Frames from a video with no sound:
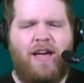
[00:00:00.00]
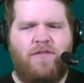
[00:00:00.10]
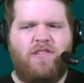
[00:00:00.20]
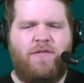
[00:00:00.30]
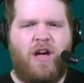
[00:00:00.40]

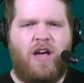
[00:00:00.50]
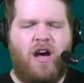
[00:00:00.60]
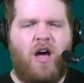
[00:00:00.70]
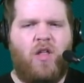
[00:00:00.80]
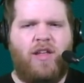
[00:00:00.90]
of Jevon
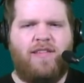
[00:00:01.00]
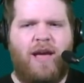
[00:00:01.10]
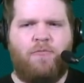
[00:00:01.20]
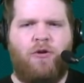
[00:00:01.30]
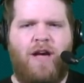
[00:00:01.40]
Holland?
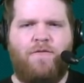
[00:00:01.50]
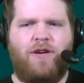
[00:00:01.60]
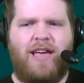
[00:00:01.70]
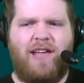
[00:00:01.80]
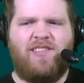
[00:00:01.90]
Type Y for
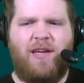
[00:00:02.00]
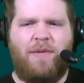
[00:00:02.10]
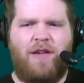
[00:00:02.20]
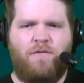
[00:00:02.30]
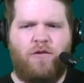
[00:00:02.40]
yes, type
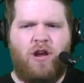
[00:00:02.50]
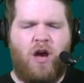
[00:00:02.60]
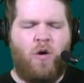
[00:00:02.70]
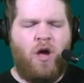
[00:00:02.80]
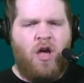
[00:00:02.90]
N for
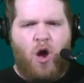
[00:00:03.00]
no.